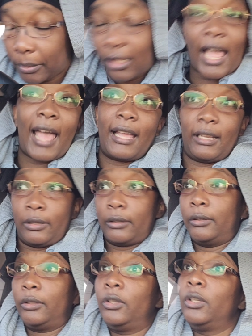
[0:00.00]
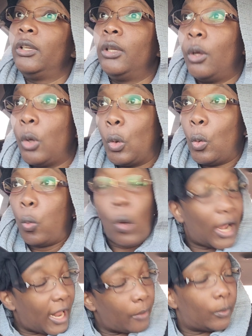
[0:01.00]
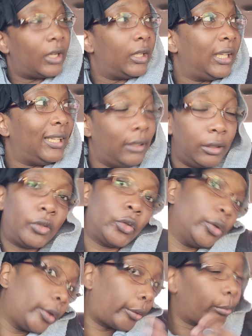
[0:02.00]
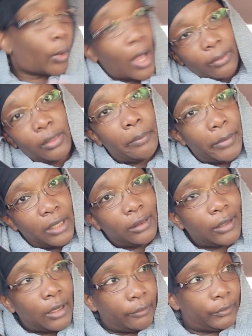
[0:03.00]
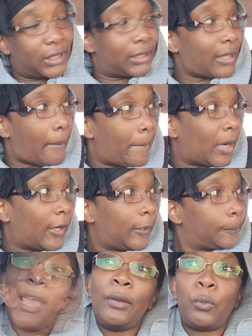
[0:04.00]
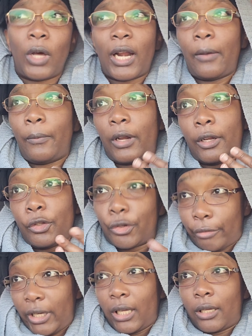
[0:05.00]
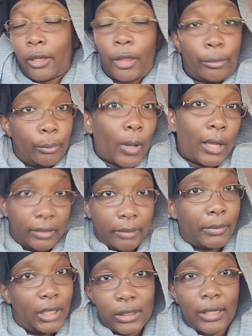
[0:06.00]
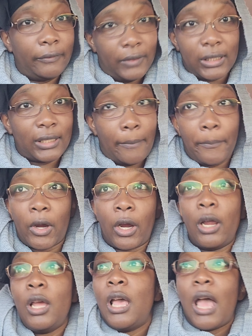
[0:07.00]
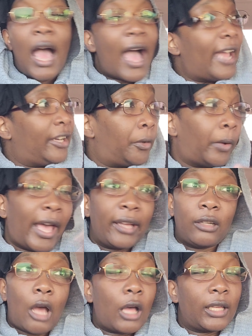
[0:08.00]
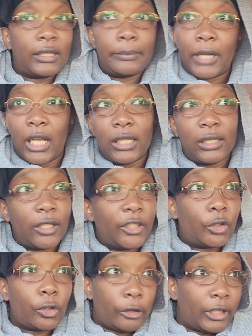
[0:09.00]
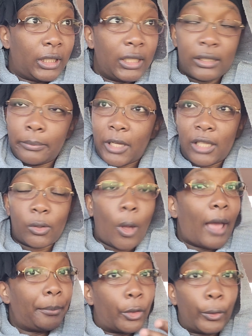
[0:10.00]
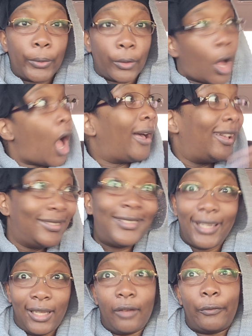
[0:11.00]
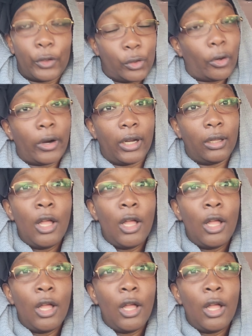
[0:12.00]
plan what I wanna eat throughout the month of December and what I wanna drink throughout the month of December. I know eggnog is a must, sorrel is a must, so I'm going hunting for sorrel.